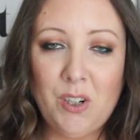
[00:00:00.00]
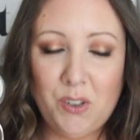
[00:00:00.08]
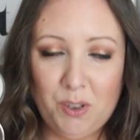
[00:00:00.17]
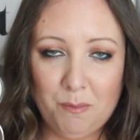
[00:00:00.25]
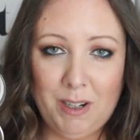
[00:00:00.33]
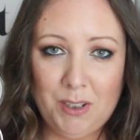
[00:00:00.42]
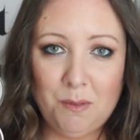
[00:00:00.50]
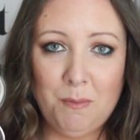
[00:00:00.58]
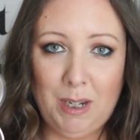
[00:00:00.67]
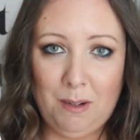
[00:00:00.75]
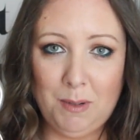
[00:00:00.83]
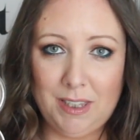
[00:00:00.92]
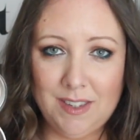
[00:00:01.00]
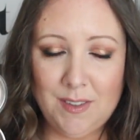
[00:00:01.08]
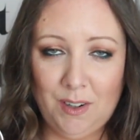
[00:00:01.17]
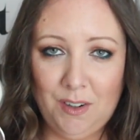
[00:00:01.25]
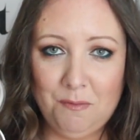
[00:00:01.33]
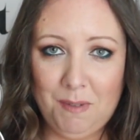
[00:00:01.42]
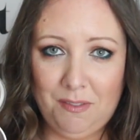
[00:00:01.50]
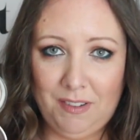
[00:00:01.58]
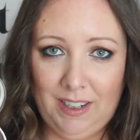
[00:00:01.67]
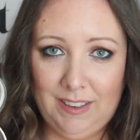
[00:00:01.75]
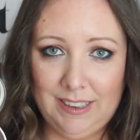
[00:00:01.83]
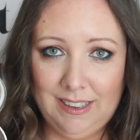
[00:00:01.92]
Could you imagine me with this all over my
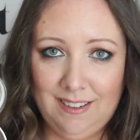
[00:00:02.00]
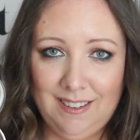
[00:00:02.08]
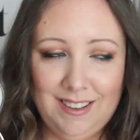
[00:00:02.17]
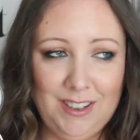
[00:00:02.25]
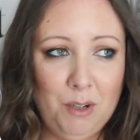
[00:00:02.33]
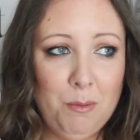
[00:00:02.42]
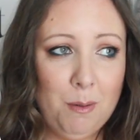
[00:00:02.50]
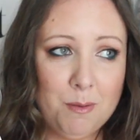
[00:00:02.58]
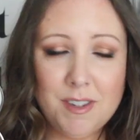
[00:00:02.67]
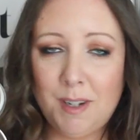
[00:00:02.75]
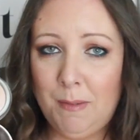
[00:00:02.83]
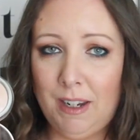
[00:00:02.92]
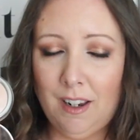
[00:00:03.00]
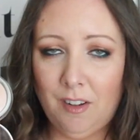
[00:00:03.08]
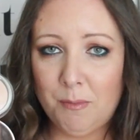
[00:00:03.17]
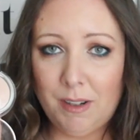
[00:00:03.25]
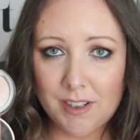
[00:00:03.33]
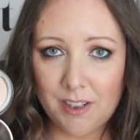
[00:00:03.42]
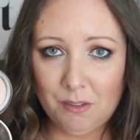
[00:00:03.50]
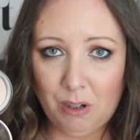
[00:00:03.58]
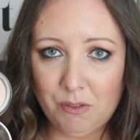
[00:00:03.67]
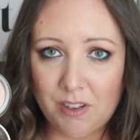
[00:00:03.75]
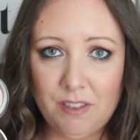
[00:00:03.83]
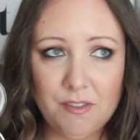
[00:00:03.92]
face? You'd be able to see me half a mile down the
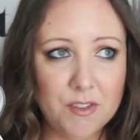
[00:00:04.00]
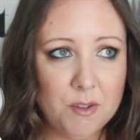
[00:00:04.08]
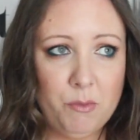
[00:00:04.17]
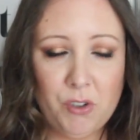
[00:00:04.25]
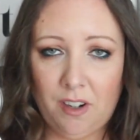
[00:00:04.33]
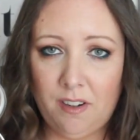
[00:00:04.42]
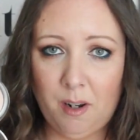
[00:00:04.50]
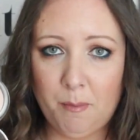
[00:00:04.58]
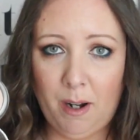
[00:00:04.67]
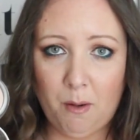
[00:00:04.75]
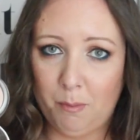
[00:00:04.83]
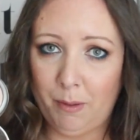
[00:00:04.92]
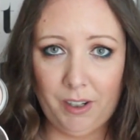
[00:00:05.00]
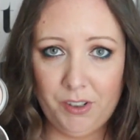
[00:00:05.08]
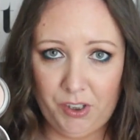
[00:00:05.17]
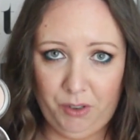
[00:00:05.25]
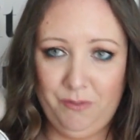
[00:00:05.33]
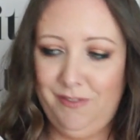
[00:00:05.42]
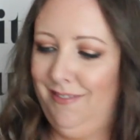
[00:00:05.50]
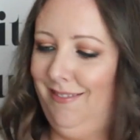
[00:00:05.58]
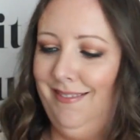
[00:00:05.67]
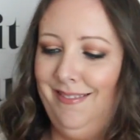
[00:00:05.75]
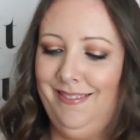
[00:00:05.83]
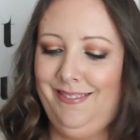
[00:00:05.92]
road, and if the sun was shining on me, I would blind you.
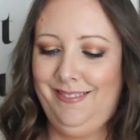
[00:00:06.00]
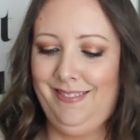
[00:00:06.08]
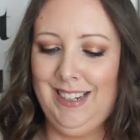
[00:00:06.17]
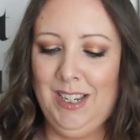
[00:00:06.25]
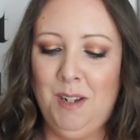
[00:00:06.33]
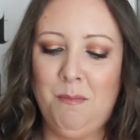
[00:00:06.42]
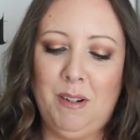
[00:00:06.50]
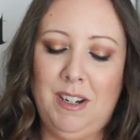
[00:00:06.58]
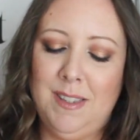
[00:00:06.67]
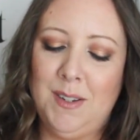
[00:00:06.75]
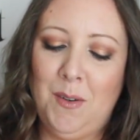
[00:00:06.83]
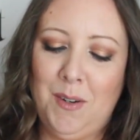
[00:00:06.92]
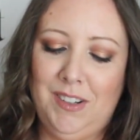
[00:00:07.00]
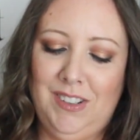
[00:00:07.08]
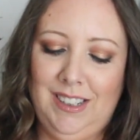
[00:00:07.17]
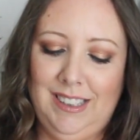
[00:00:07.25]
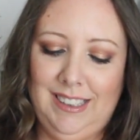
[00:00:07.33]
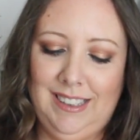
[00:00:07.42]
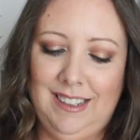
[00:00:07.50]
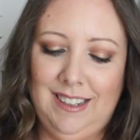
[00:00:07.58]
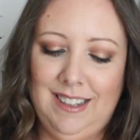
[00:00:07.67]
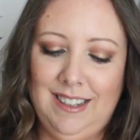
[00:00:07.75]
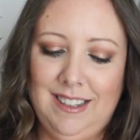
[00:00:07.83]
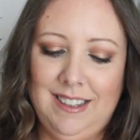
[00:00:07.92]
But it's gorgeous.
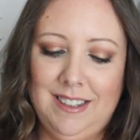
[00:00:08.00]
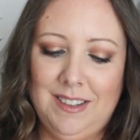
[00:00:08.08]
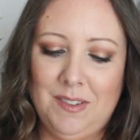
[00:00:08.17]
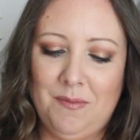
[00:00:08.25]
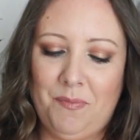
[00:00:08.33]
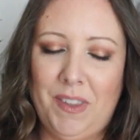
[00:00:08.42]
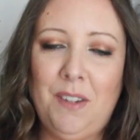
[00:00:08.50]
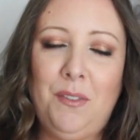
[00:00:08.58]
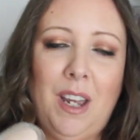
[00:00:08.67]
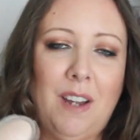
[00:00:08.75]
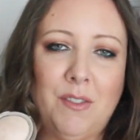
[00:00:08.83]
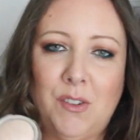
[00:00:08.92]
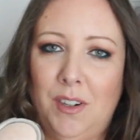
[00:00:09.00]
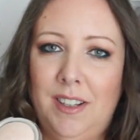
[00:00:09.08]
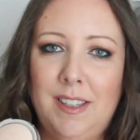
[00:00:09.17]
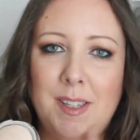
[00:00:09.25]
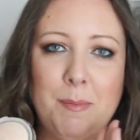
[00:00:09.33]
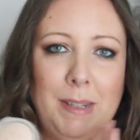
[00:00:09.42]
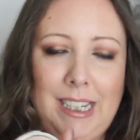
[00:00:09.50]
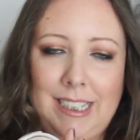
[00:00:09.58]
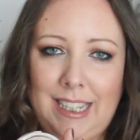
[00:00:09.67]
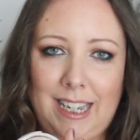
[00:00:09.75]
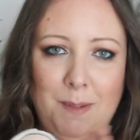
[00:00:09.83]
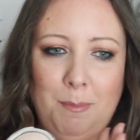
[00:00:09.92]
If you haven't tried this,
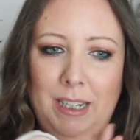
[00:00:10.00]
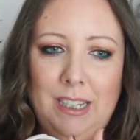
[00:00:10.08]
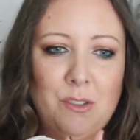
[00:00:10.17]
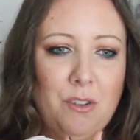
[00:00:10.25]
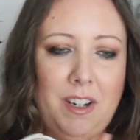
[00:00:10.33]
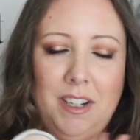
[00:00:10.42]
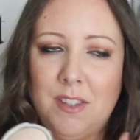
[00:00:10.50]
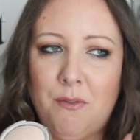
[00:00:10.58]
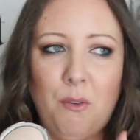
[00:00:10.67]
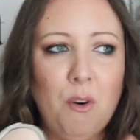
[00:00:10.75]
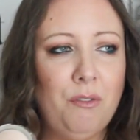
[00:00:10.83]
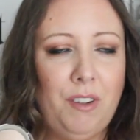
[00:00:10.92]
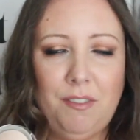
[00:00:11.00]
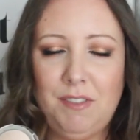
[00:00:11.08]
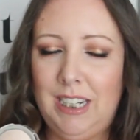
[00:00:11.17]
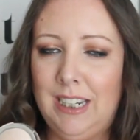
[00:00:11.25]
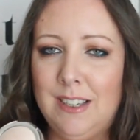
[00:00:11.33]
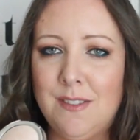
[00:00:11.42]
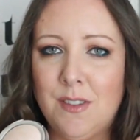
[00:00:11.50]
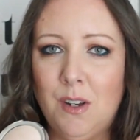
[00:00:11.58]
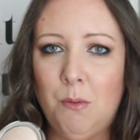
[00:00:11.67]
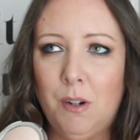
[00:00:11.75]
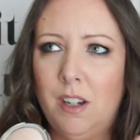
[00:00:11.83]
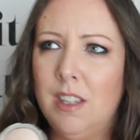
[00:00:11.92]
please get it. Please try it. It's $4.50. It's
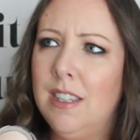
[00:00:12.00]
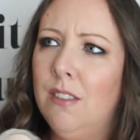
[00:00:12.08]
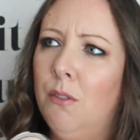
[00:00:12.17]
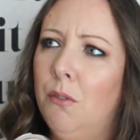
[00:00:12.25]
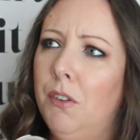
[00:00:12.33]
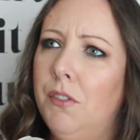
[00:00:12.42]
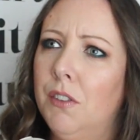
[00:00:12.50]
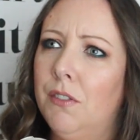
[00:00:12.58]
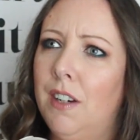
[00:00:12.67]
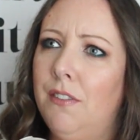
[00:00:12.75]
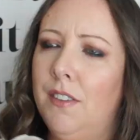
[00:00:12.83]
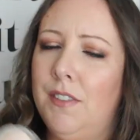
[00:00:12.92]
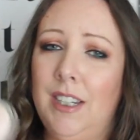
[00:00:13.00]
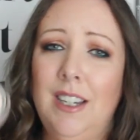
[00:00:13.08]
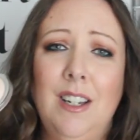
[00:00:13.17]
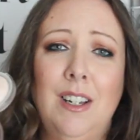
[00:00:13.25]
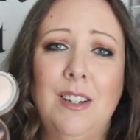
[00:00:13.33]
so worth it. It's either $4.50 or $5.50.